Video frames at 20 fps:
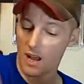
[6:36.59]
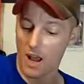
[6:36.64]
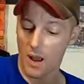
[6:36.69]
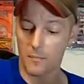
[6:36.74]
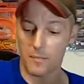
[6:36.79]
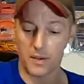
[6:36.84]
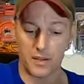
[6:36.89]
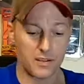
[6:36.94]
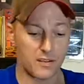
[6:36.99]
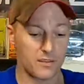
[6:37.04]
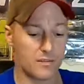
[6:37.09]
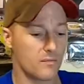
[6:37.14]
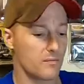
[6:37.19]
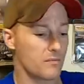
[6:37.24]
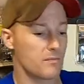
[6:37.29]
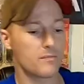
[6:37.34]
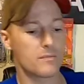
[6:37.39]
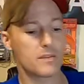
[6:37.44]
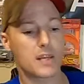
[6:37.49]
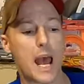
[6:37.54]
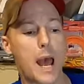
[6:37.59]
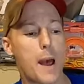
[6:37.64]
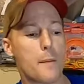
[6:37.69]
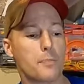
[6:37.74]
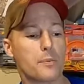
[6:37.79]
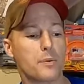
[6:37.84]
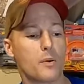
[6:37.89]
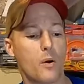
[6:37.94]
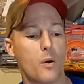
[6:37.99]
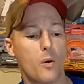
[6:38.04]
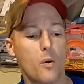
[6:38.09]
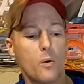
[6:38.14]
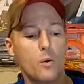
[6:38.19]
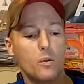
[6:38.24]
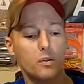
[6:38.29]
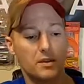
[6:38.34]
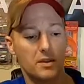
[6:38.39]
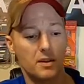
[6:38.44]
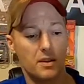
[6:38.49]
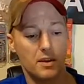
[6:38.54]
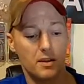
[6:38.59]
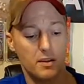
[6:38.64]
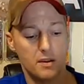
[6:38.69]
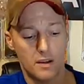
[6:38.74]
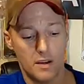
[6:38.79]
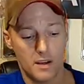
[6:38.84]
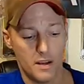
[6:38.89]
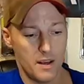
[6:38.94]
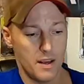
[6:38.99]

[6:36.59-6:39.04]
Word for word: I mean, tapping a hole in here